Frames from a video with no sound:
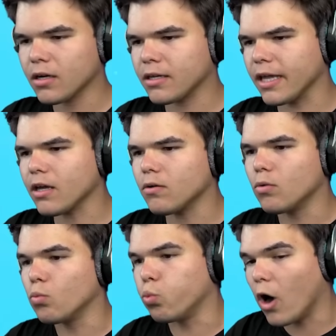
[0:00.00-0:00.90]
Click
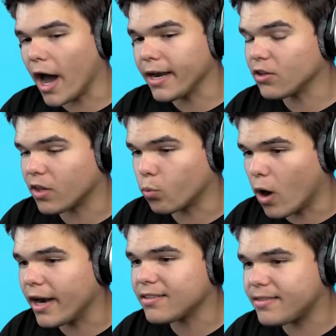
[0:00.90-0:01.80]
1.
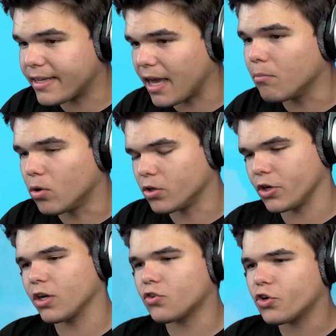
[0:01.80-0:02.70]
1 is the gimbal. You
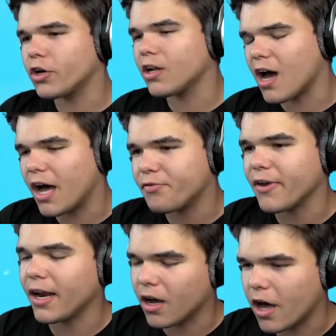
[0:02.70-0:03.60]
can turn it off
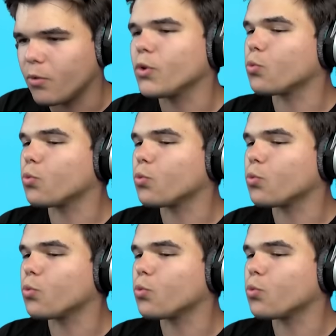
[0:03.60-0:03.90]
and on with